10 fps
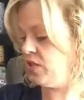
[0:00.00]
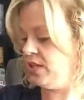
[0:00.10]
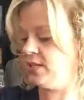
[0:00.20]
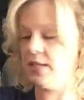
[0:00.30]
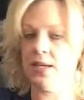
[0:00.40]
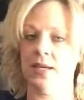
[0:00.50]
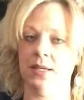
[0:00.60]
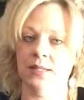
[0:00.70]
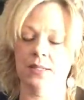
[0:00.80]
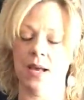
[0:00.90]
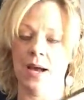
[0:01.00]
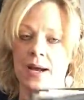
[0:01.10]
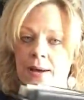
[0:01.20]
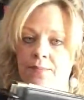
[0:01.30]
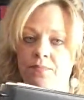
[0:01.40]
this is,
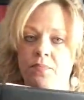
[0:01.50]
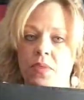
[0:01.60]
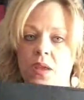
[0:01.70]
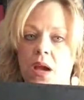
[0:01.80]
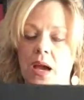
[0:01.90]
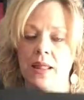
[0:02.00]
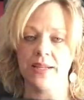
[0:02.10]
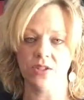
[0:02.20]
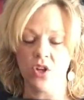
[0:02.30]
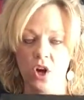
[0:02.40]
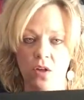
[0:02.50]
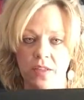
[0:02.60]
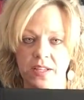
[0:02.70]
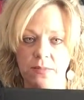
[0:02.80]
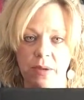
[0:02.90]
I like to call
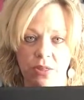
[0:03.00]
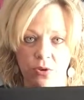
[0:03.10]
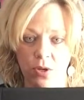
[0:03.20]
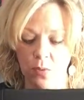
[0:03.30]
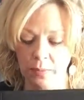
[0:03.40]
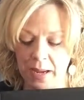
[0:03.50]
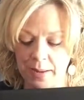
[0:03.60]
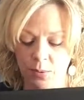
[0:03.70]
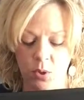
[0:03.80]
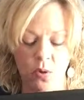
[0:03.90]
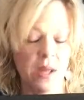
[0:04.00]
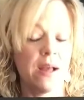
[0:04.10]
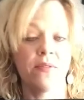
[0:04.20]
this my 31 Bible.